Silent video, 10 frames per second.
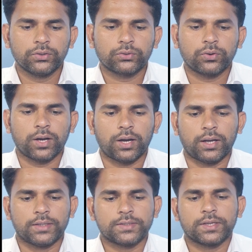So
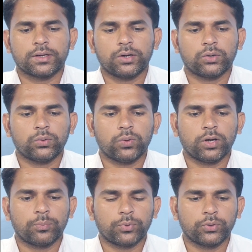I is equal to
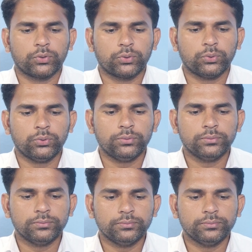1 upon 2